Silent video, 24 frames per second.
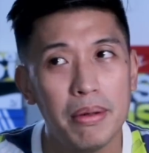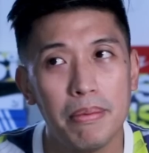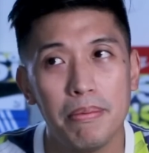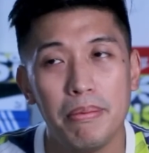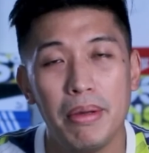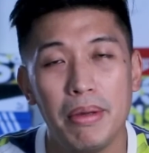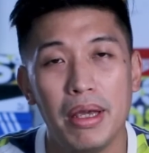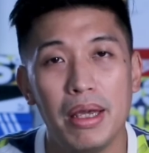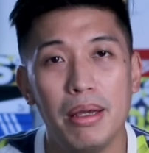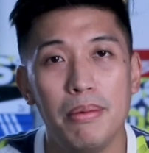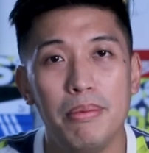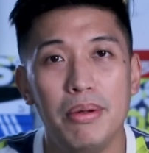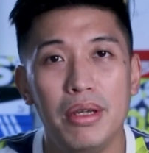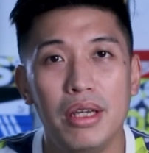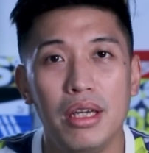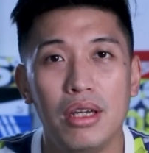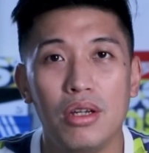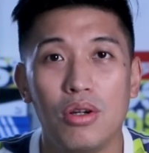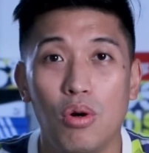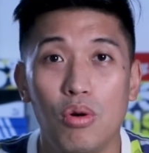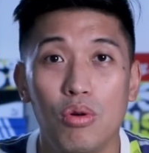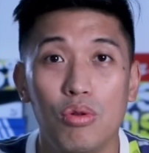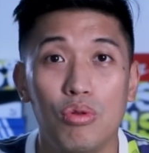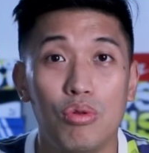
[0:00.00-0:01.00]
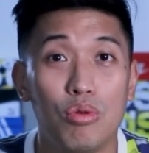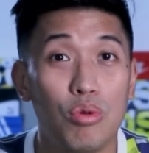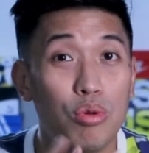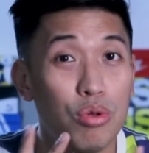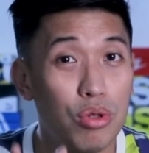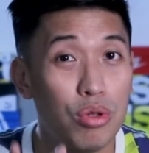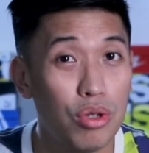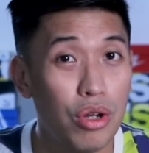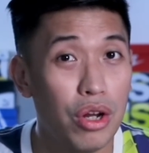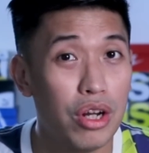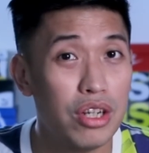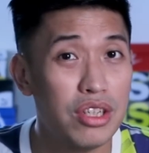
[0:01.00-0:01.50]
maybe go true
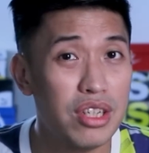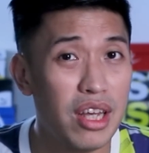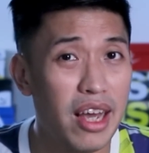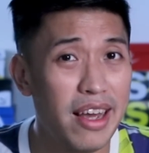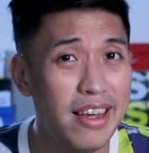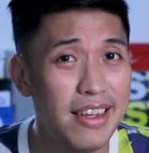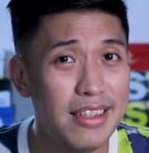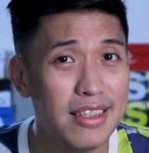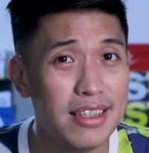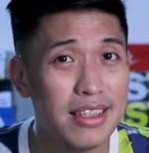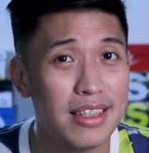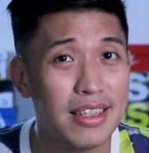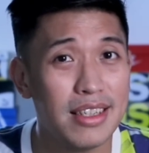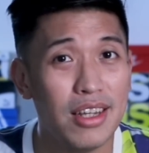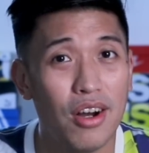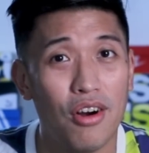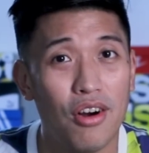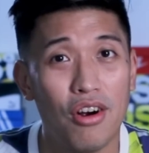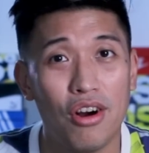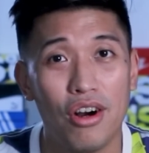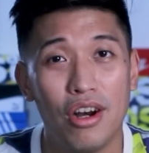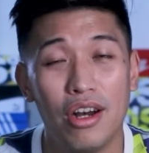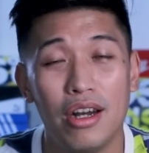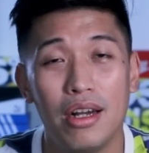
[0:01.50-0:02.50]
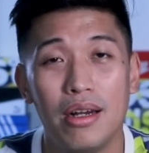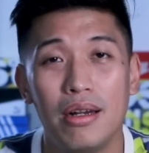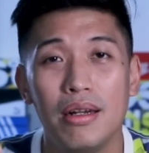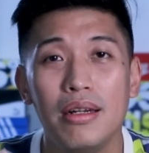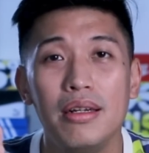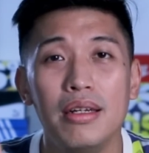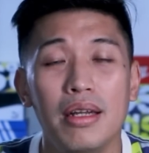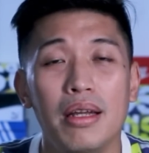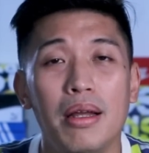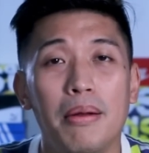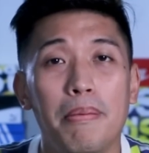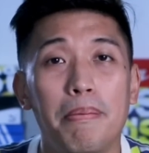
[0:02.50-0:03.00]
to your size, or
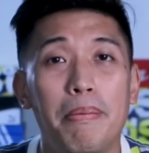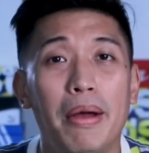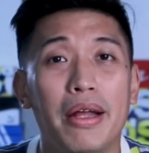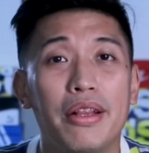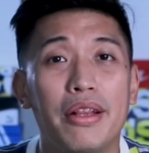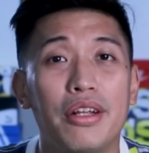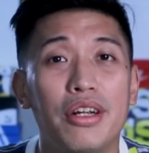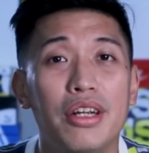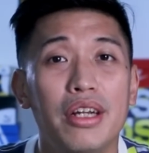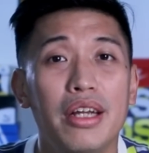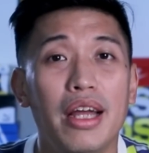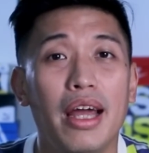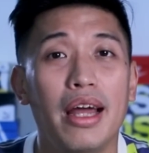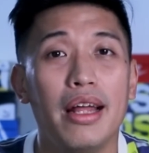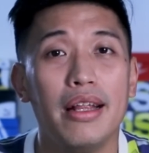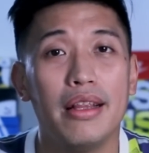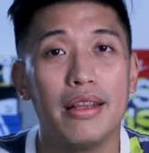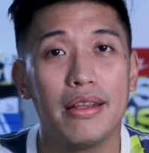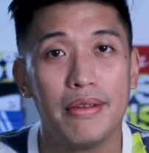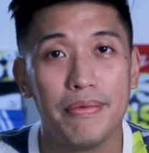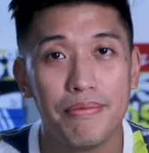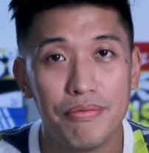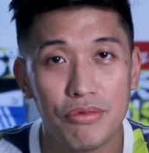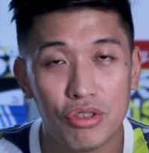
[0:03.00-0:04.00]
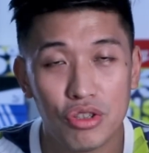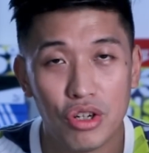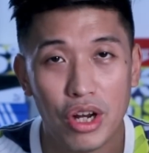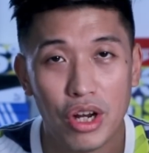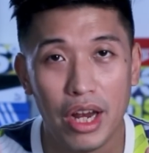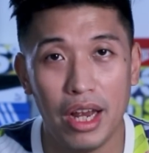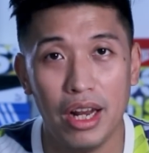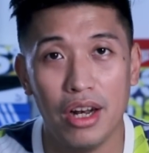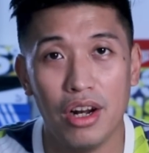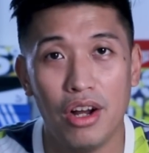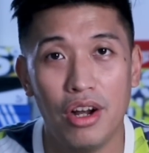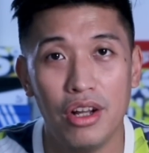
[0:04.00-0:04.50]
better yet, try
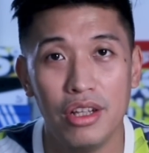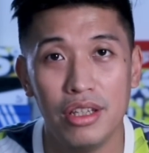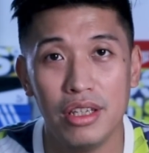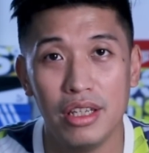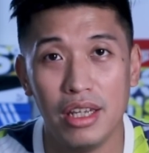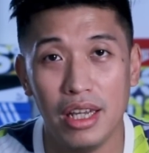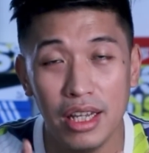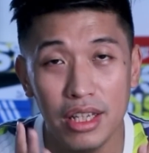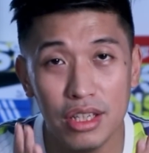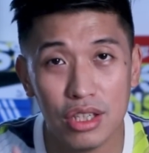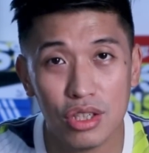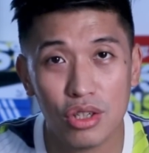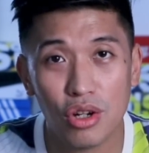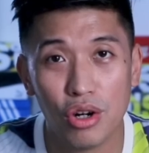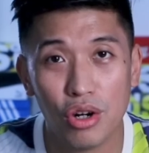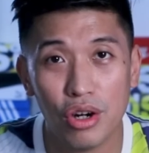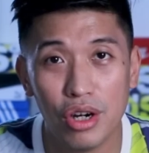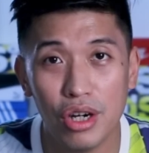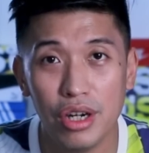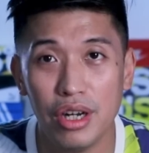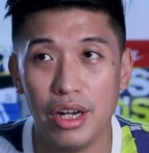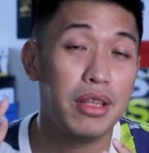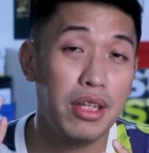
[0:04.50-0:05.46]
it on in-store.